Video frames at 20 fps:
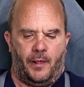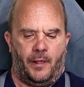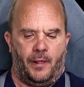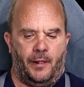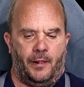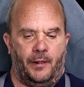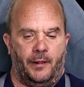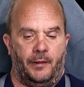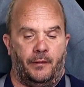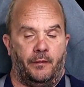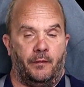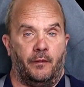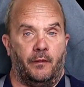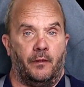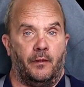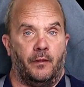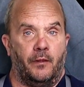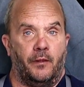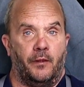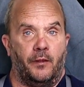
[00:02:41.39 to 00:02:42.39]
And
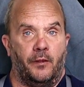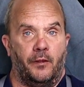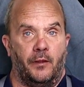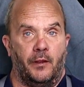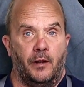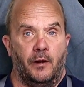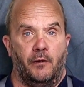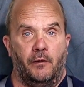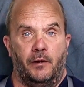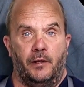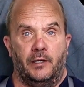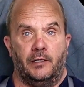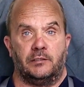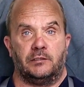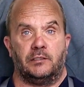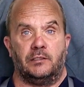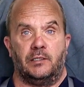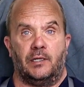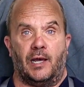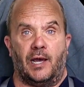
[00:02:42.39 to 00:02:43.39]
there it is.
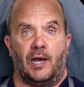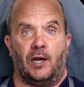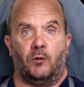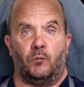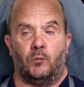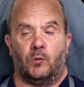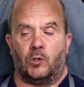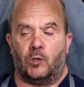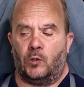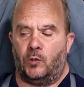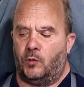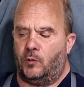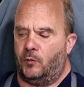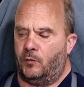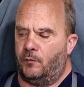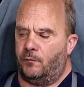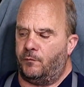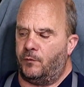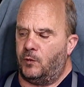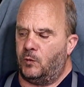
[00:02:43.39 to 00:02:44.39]
And now we'll go to
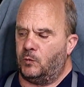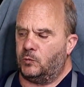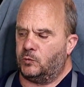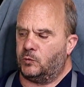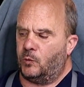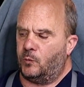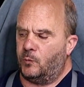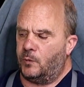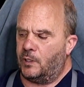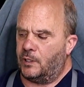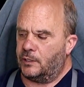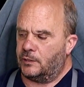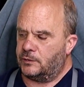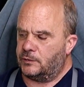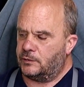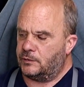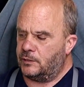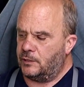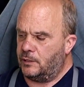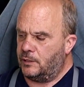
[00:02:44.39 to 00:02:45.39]
a view so we can
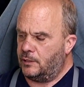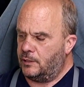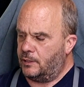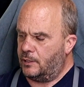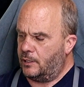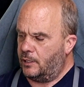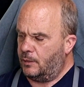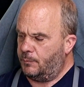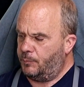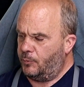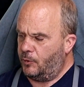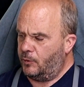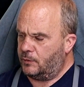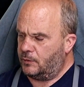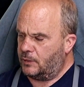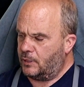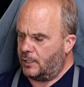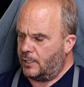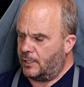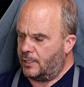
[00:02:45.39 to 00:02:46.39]
see it up
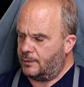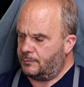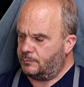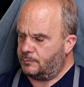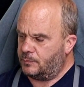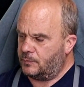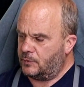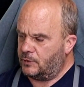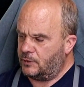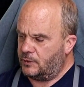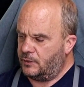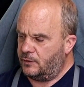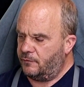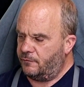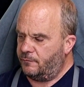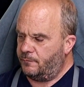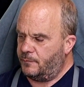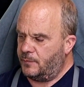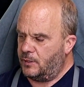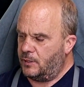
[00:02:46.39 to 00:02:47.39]
on top.
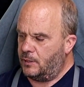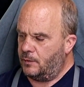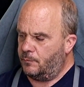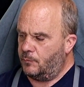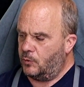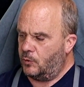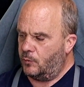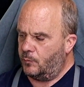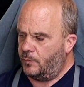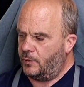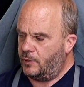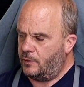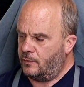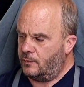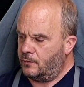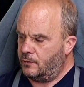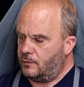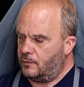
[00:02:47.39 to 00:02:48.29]
Give me a moment.